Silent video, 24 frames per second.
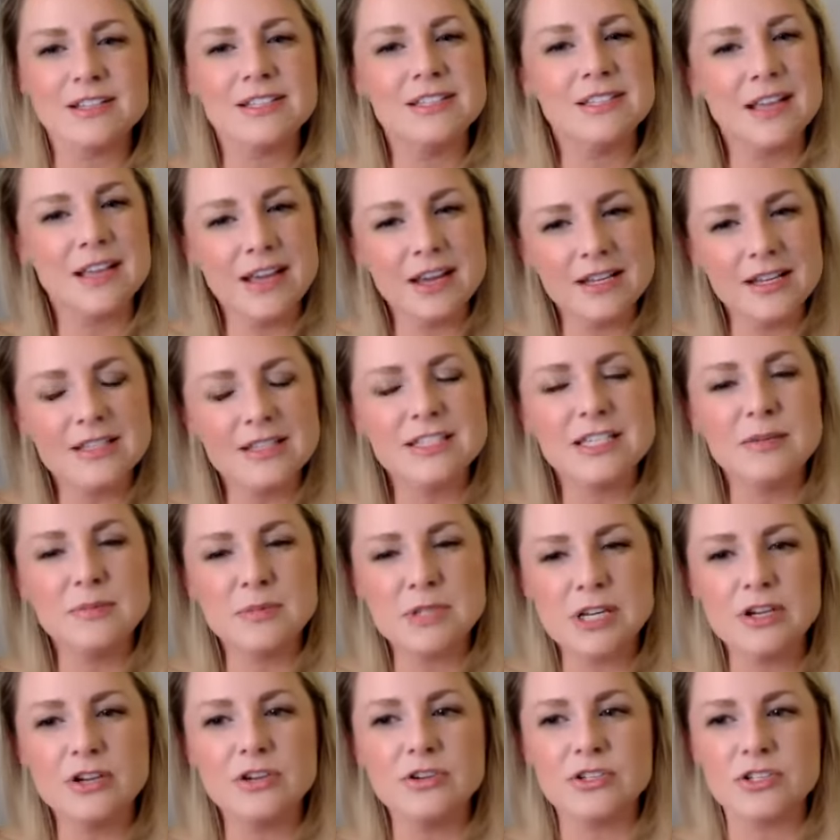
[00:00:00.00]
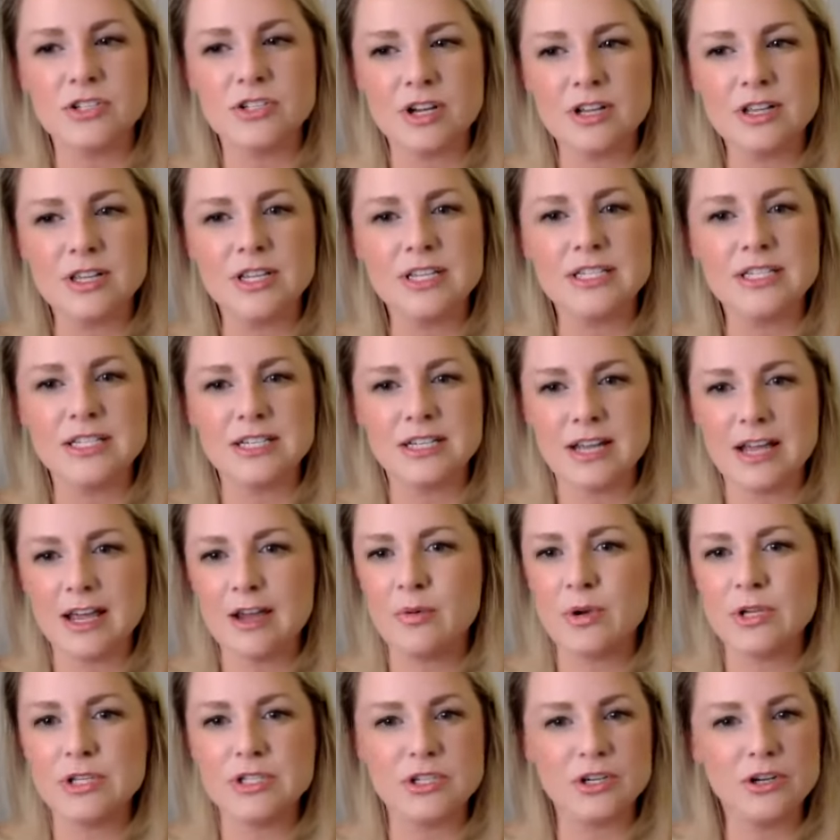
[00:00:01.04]
say, it seems like you're struggling today.
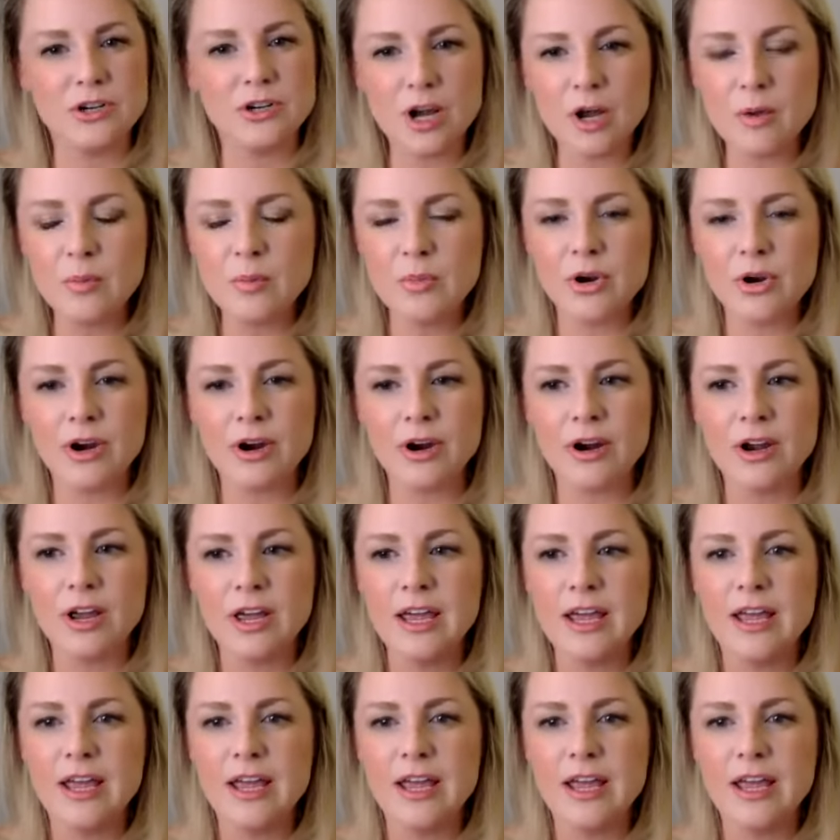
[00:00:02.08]
What's your number?